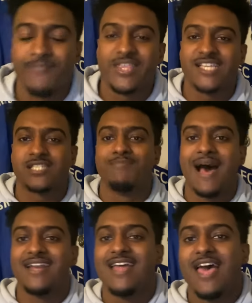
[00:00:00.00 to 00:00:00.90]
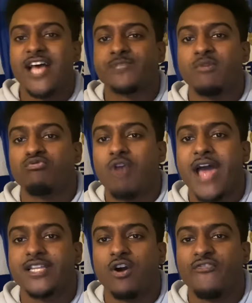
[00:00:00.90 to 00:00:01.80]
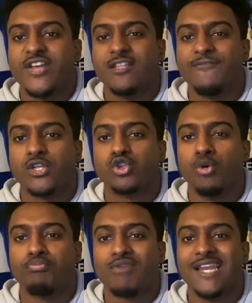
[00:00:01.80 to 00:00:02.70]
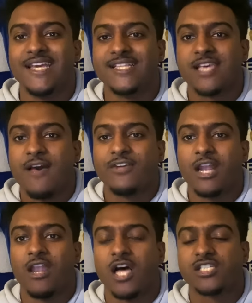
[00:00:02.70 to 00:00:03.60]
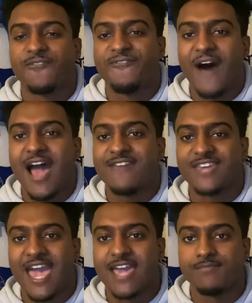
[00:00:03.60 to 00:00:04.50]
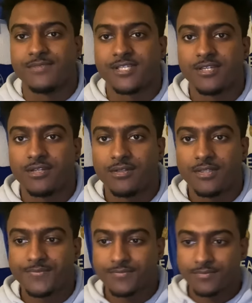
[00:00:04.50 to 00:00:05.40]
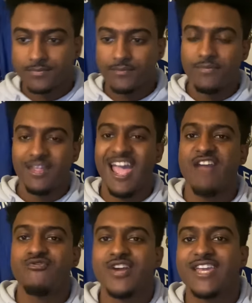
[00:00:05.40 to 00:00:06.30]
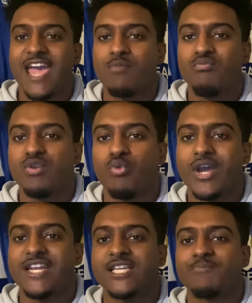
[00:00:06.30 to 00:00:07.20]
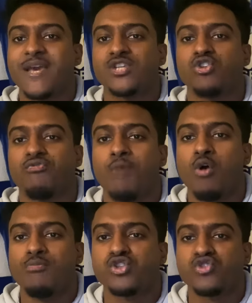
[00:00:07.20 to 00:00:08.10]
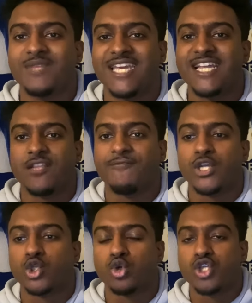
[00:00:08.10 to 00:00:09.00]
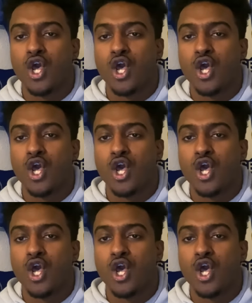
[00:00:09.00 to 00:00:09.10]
This man has been riding off individual brilliance for the last 5 games. Every game we win is based off moments from the individuals,